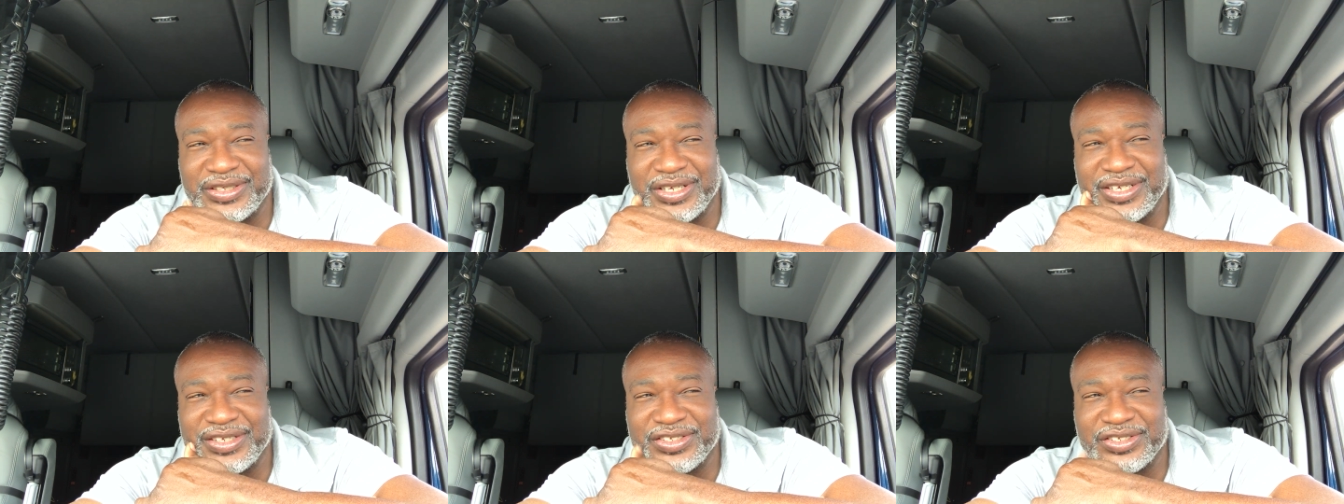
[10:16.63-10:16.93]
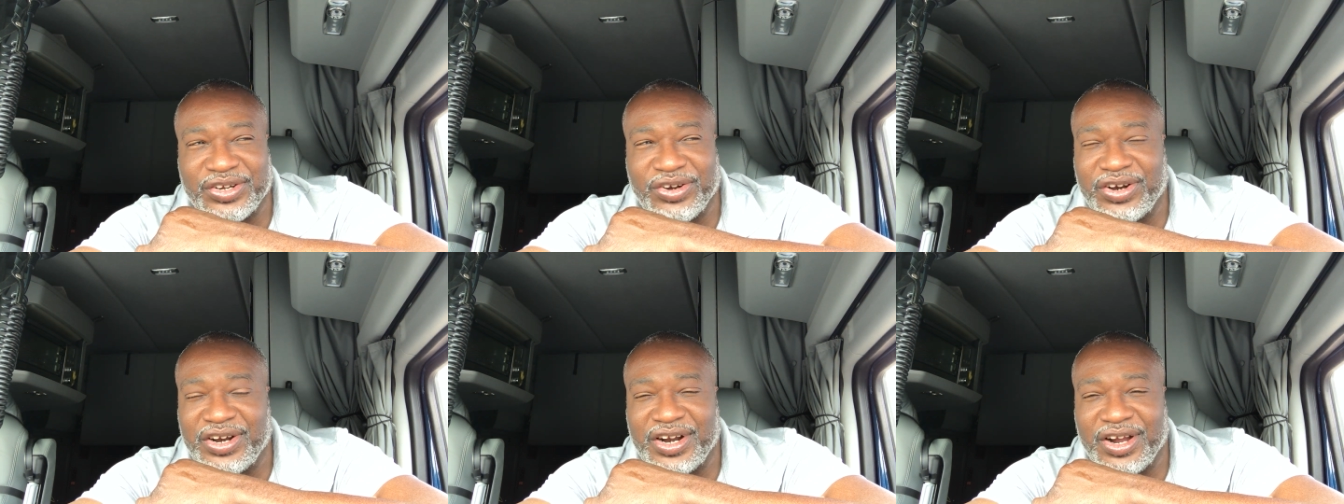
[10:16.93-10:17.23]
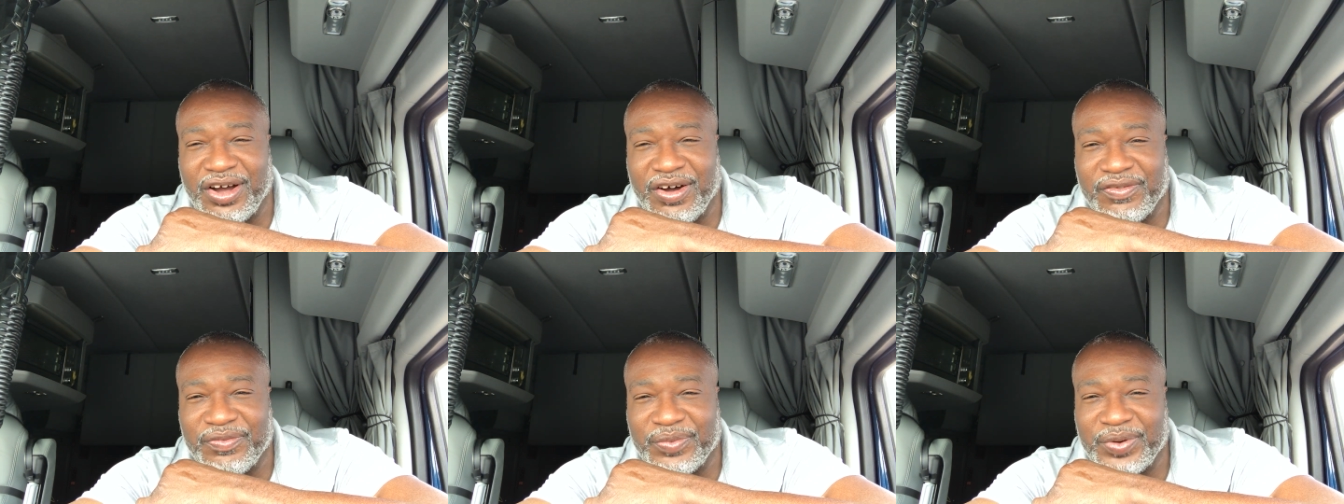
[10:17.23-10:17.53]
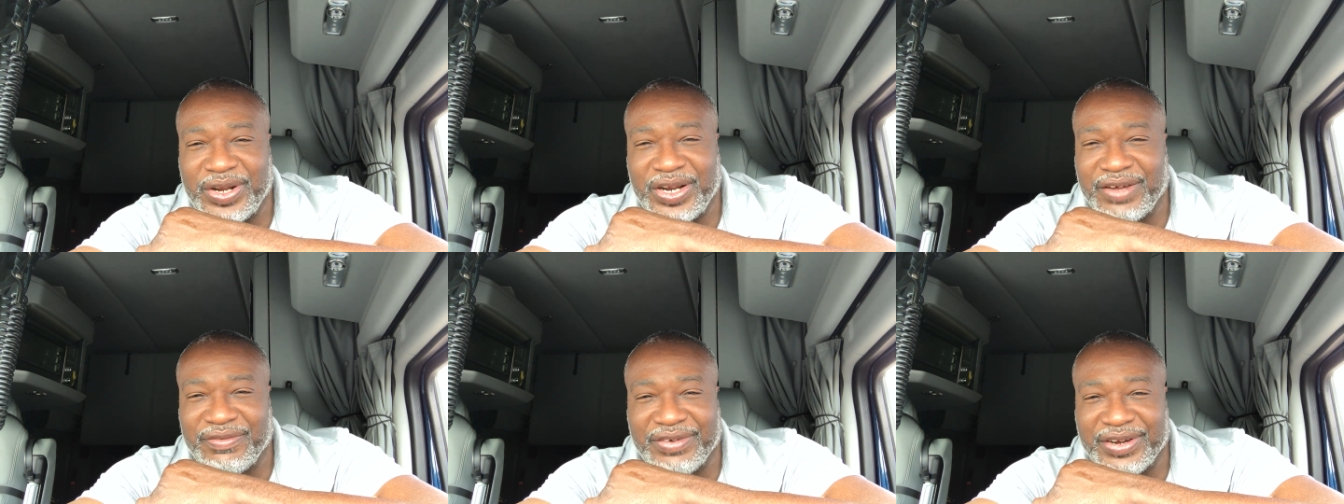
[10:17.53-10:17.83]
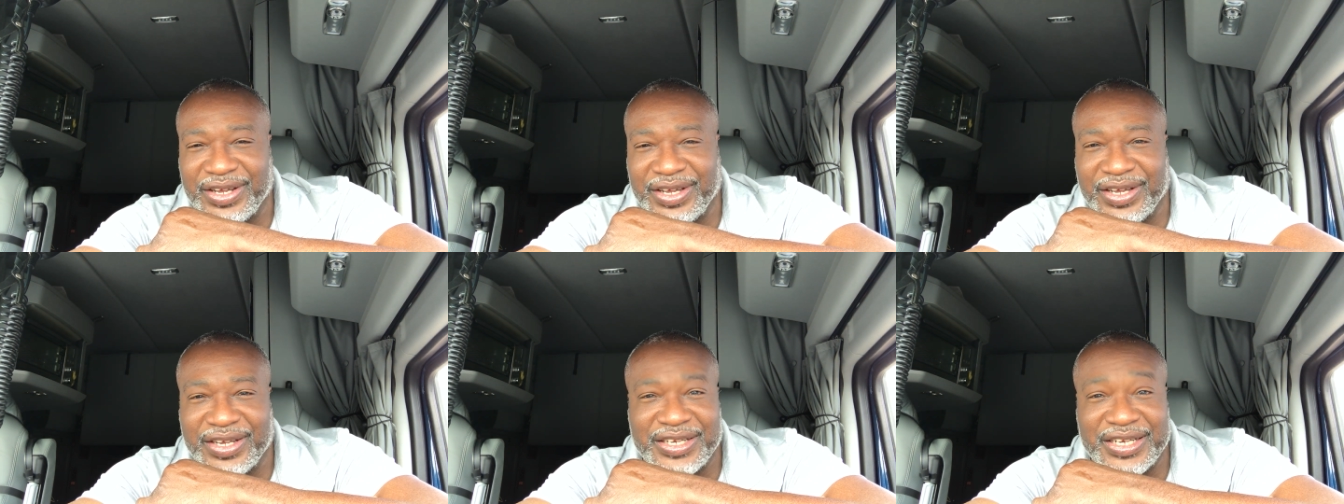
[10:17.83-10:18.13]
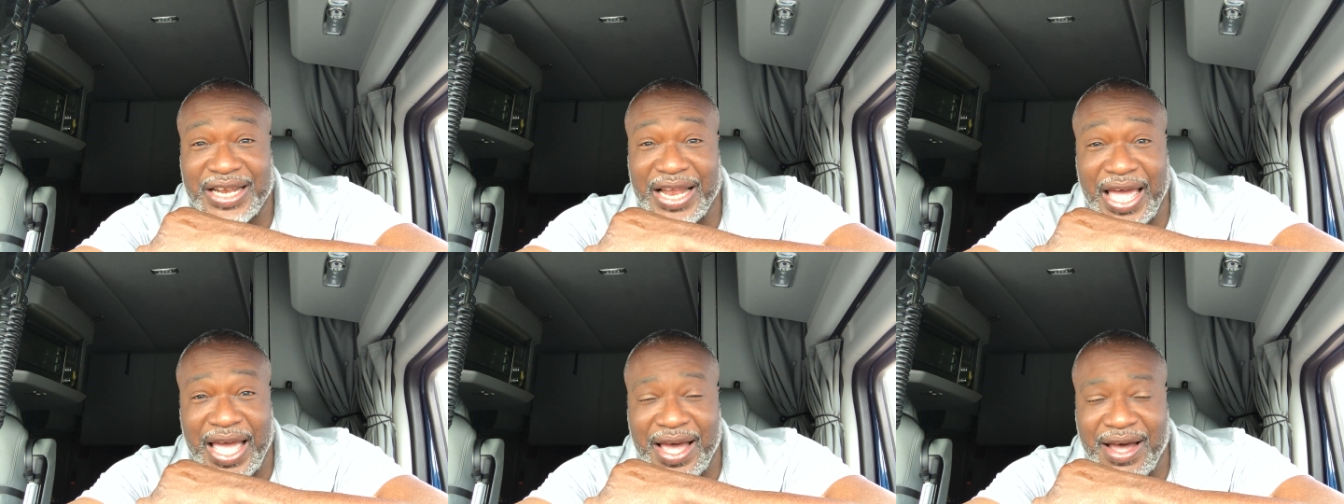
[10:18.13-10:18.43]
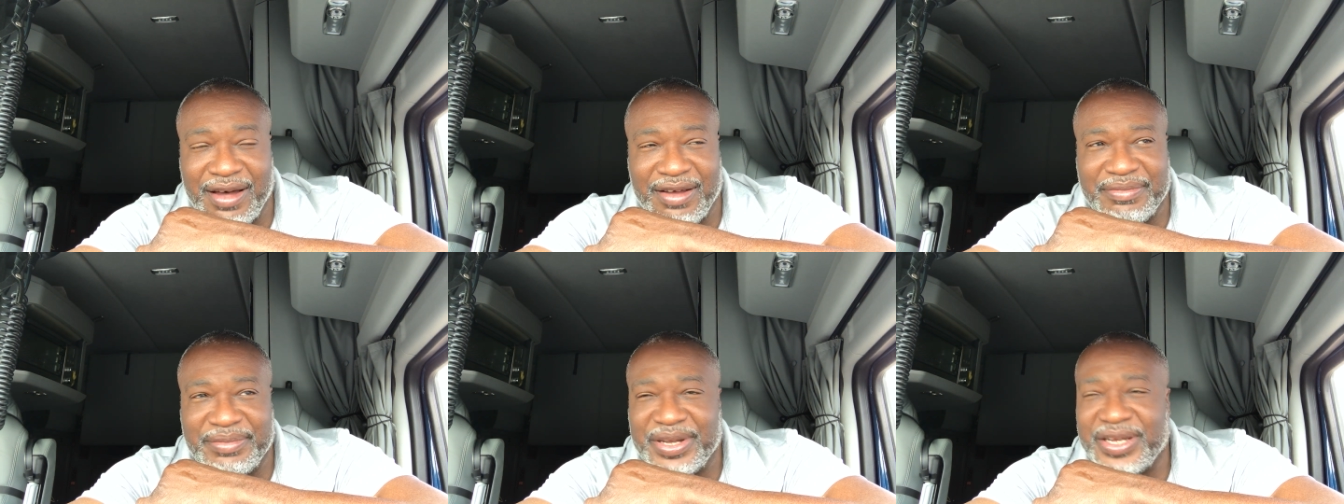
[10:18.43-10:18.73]
then turn it off, whatever the hell,
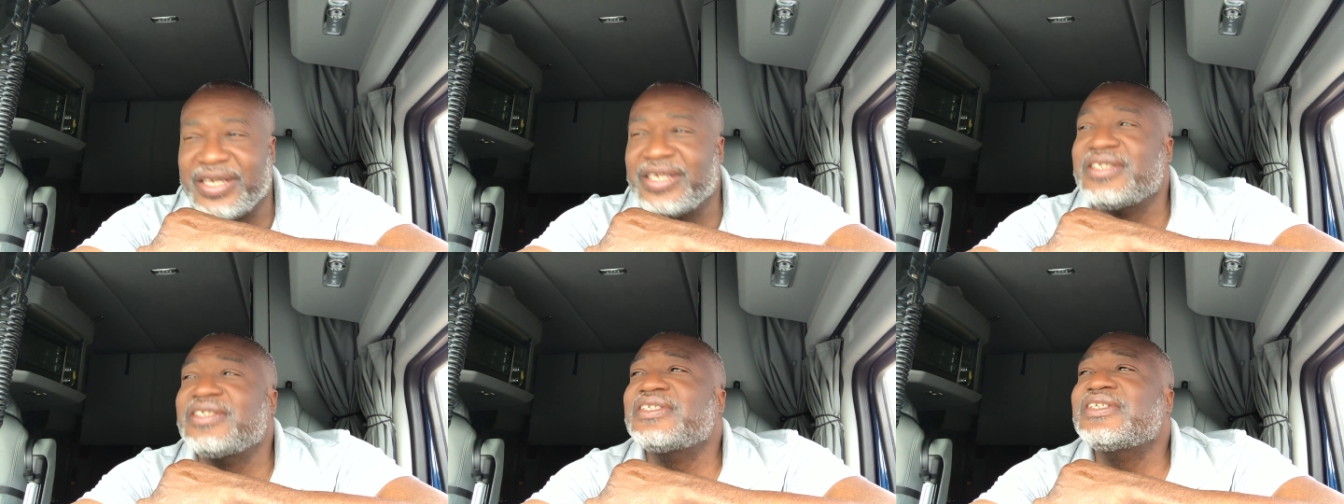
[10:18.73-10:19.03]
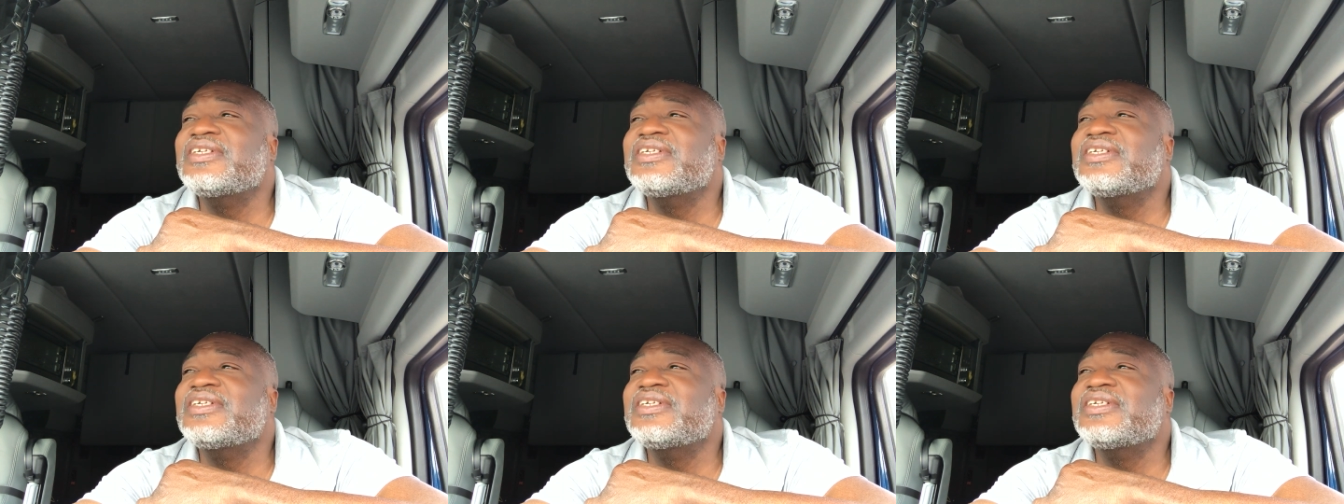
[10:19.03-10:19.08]
loud, man.